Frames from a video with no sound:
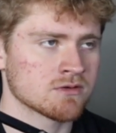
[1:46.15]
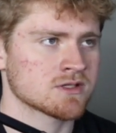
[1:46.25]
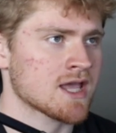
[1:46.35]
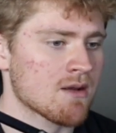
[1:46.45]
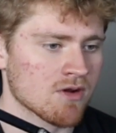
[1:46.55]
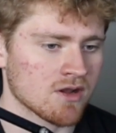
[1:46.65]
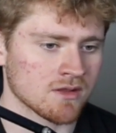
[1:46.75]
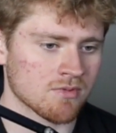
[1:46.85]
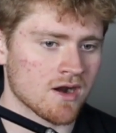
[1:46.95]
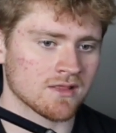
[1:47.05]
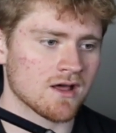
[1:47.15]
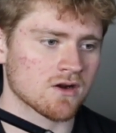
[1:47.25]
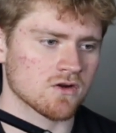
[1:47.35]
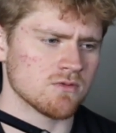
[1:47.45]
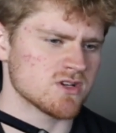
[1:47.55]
was a camera on LeBron in the locker room,